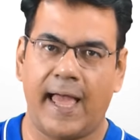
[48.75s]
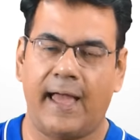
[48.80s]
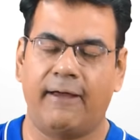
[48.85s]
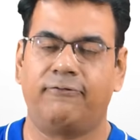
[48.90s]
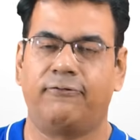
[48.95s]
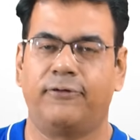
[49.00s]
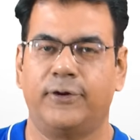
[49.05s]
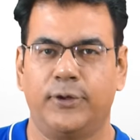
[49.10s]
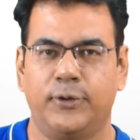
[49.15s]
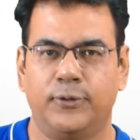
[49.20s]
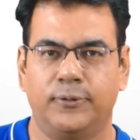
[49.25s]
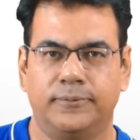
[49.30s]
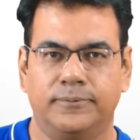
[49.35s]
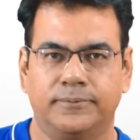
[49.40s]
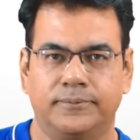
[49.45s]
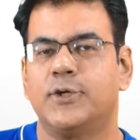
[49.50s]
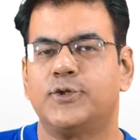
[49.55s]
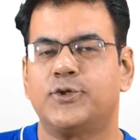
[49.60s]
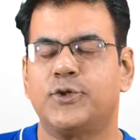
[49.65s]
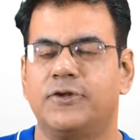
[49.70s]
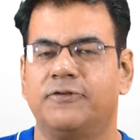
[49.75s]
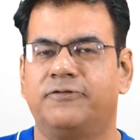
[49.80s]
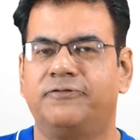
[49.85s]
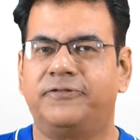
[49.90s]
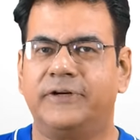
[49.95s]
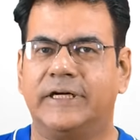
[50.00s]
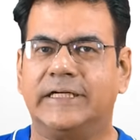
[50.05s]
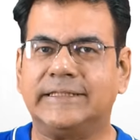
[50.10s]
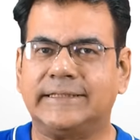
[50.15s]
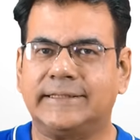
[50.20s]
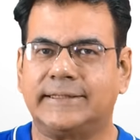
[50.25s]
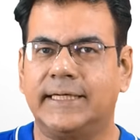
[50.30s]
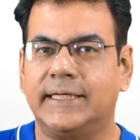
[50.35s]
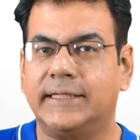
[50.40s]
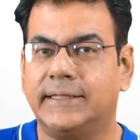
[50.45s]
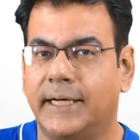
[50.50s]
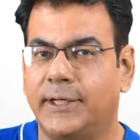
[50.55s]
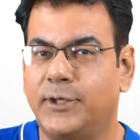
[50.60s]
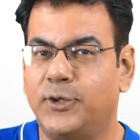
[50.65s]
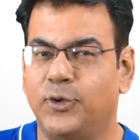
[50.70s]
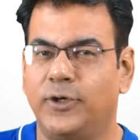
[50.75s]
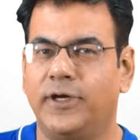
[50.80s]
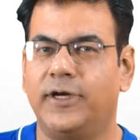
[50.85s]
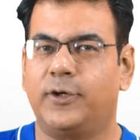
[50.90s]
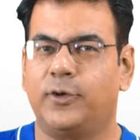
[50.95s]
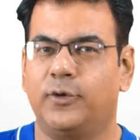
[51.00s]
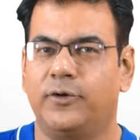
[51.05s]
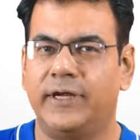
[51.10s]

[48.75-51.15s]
have for you. So the first thing that you need to